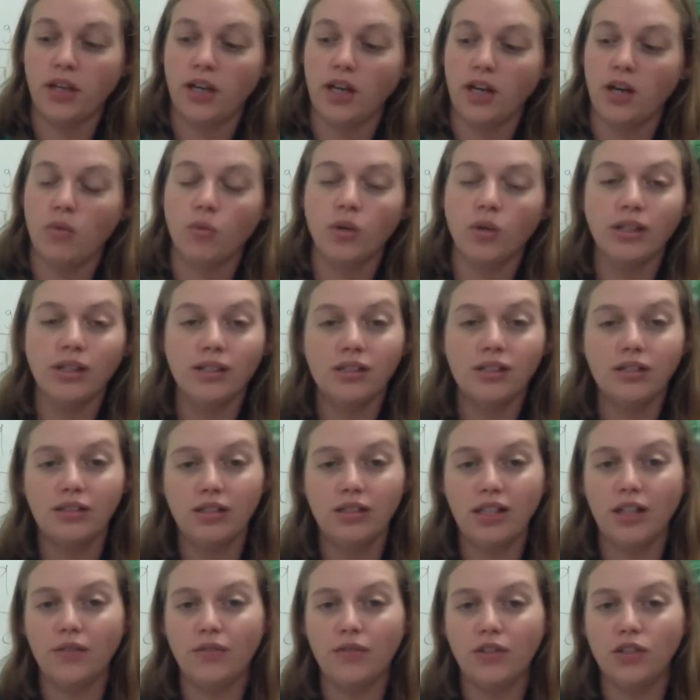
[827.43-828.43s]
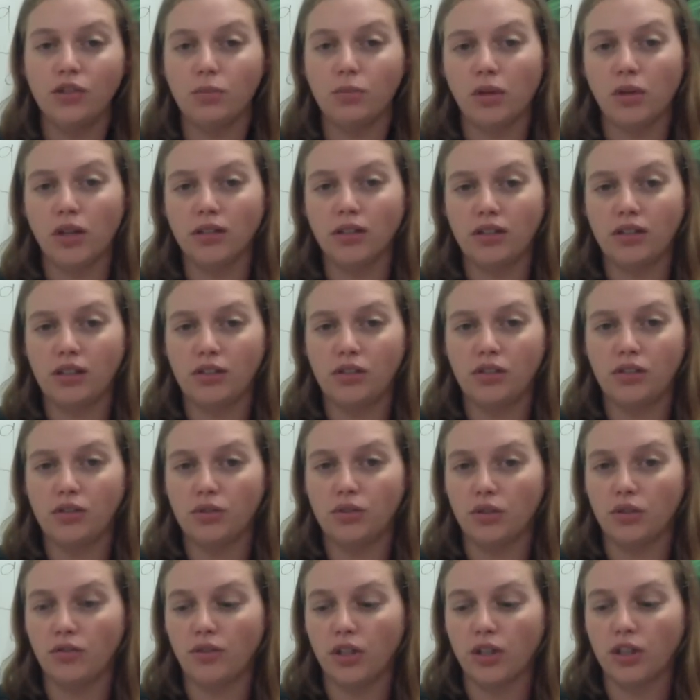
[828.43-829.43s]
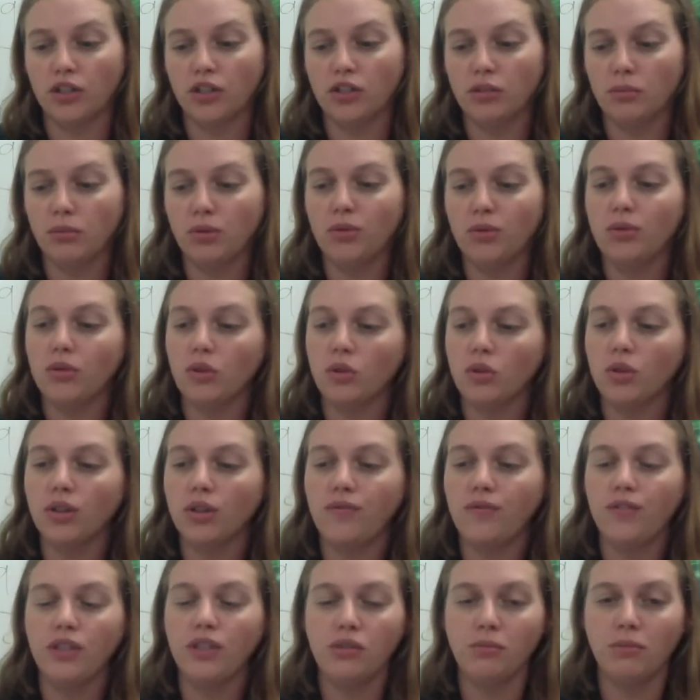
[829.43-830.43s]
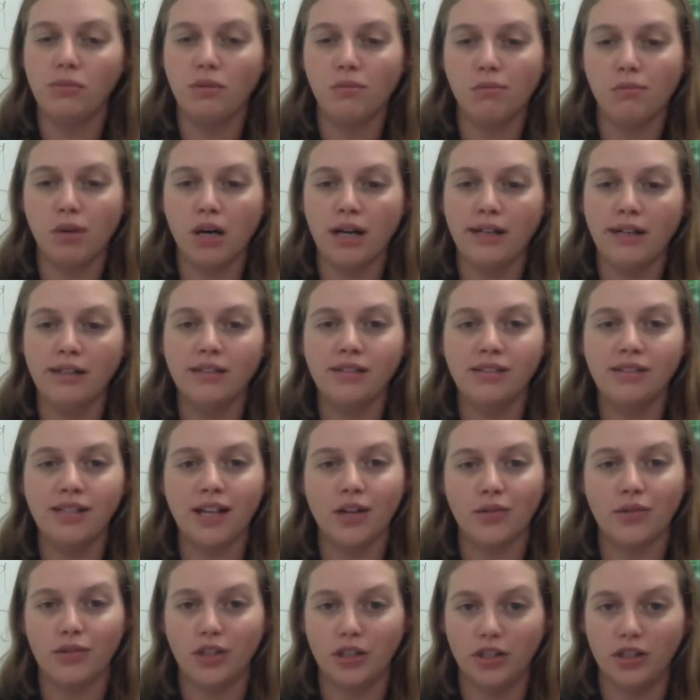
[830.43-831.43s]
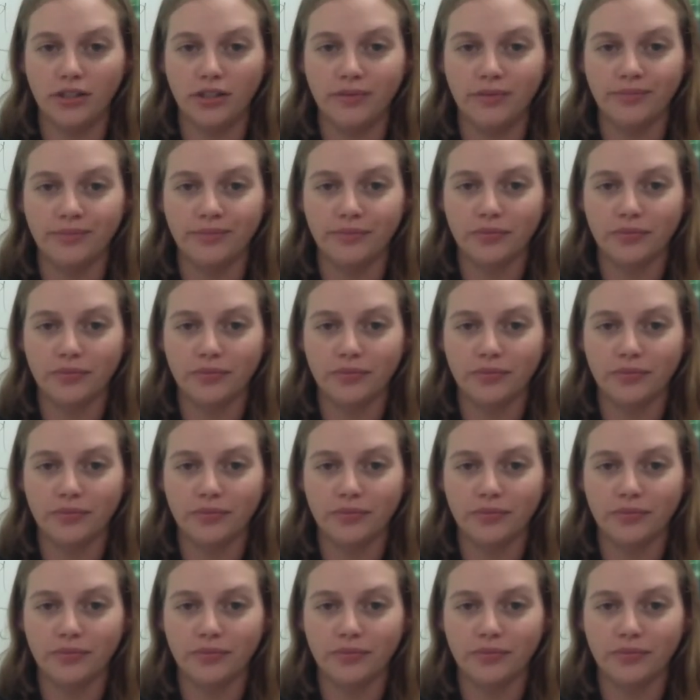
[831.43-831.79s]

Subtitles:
And we're going to see if this process is reversible or if this membrane is now done.